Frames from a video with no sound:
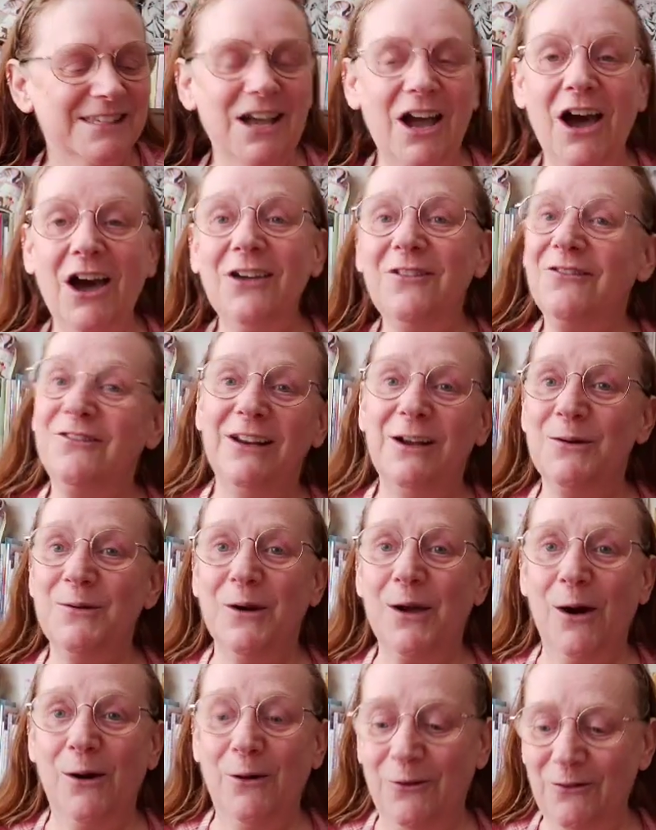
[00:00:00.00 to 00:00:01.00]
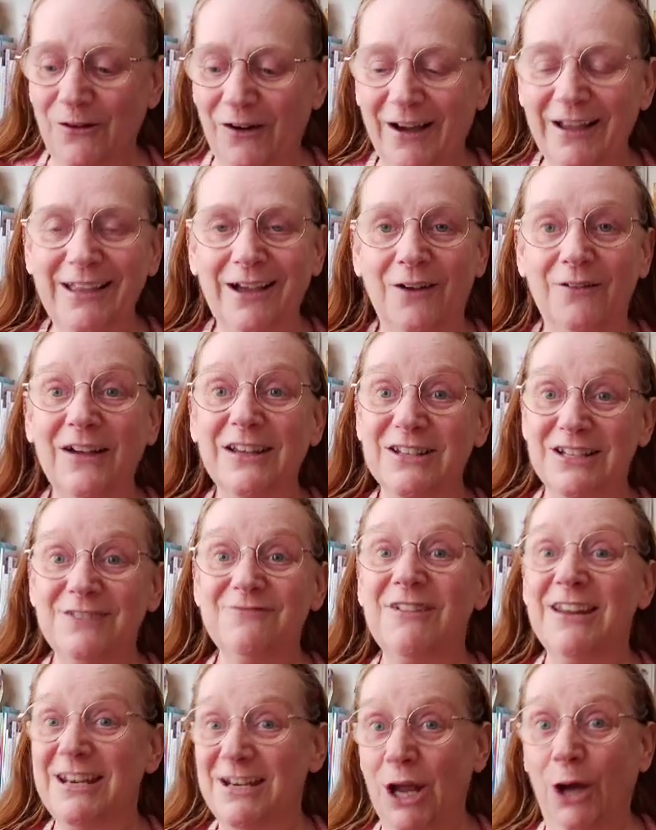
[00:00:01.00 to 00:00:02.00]
So hopefully it will go all right. I've
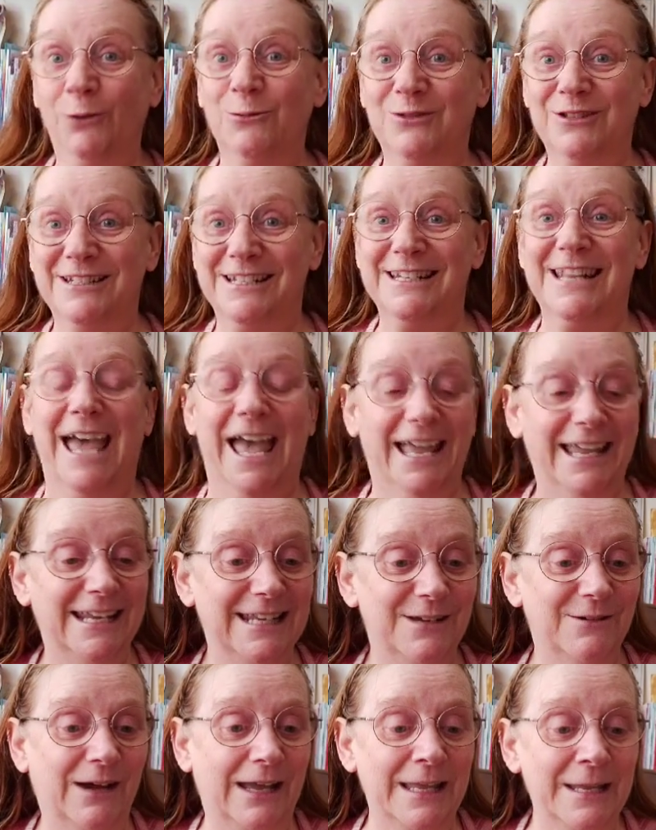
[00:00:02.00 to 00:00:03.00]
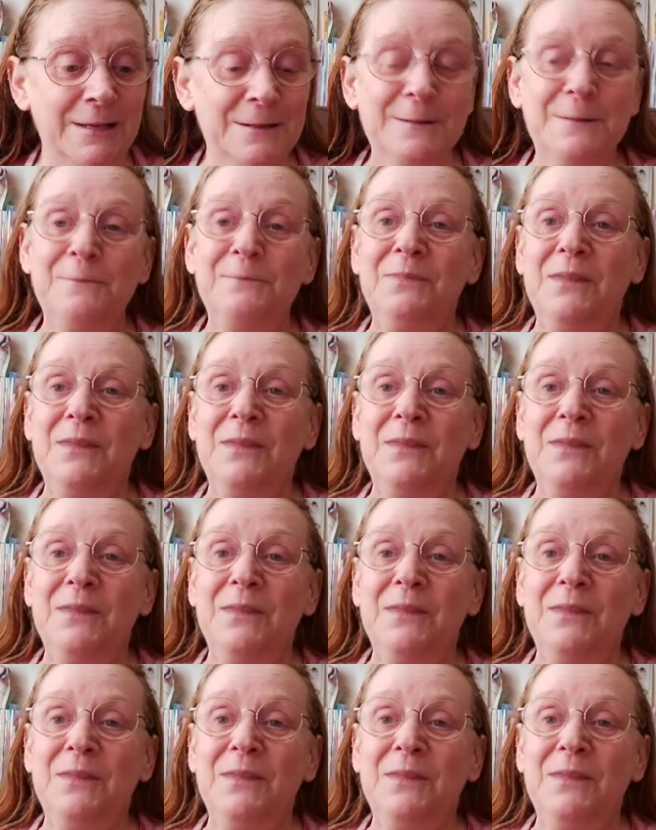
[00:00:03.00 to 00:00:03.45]
actually written notes today anyway.